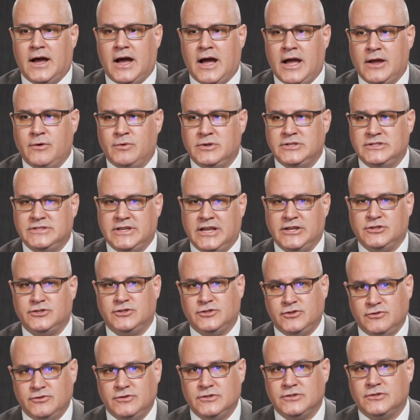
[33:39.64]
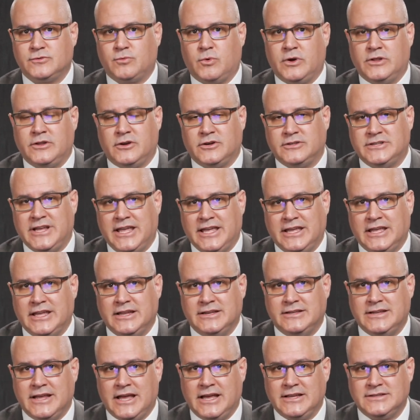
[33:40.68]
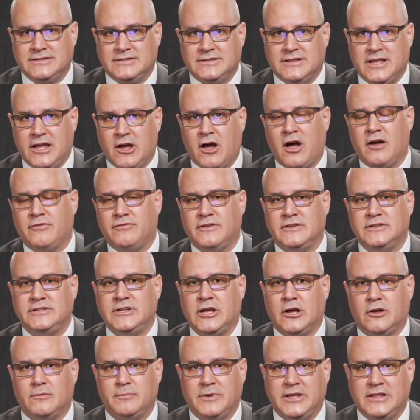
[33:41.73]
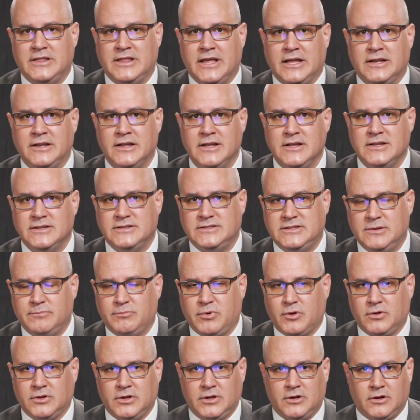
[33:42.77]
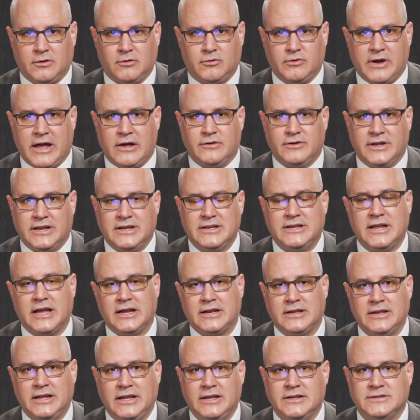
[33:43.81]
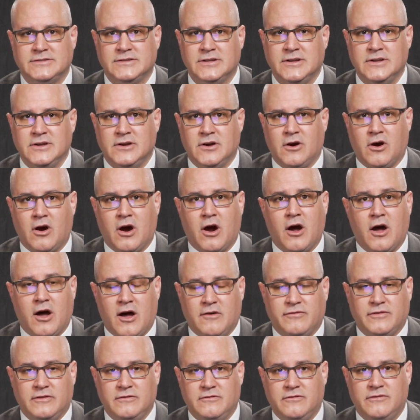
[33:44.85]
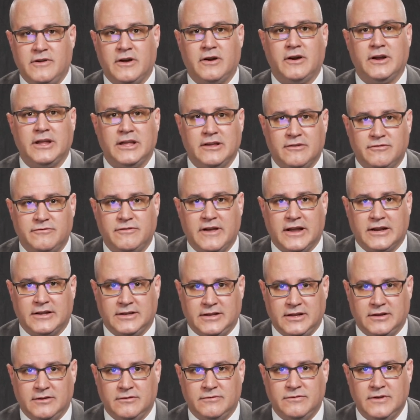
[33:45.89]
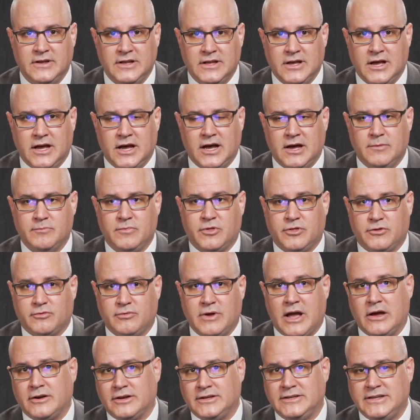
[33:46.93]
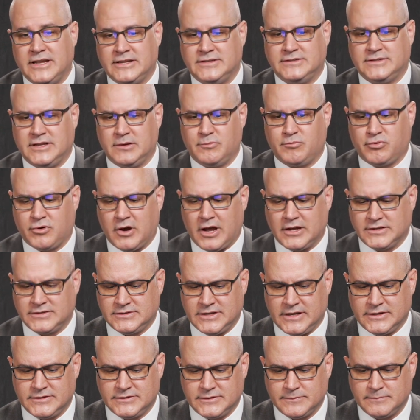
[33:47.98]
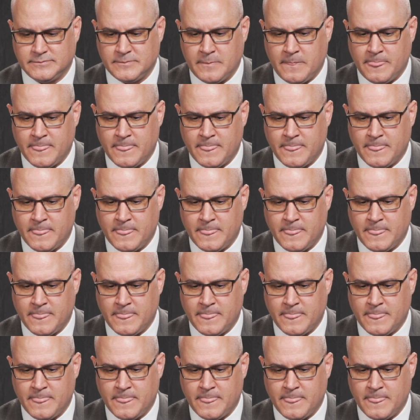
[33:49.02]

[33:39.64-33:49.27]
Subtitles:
I would say students, when they're taking tests, they often tell me that simple little grounding techniques are often very effective throughout a testing process.